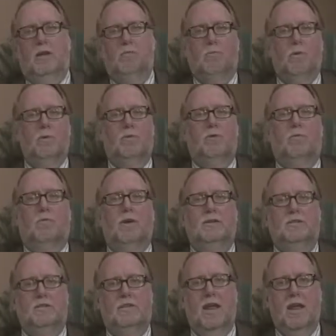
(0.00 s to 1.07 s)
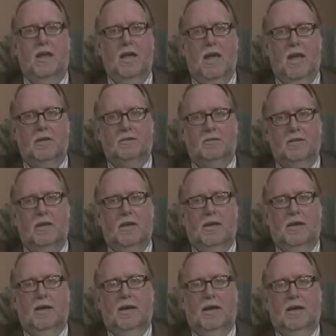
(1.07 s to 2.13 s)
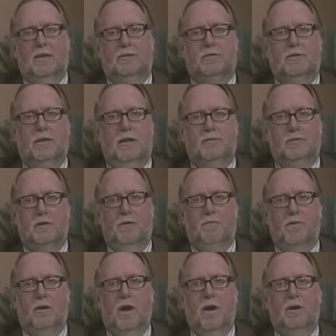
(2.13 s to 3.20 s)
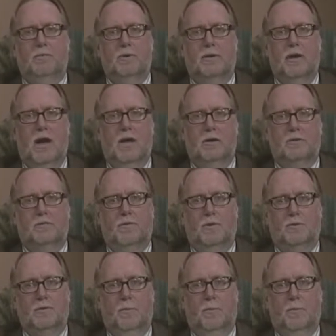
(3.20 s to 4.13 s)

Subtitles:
Ruth Chris Steakhouse. It's a gift certificate for $100, folks.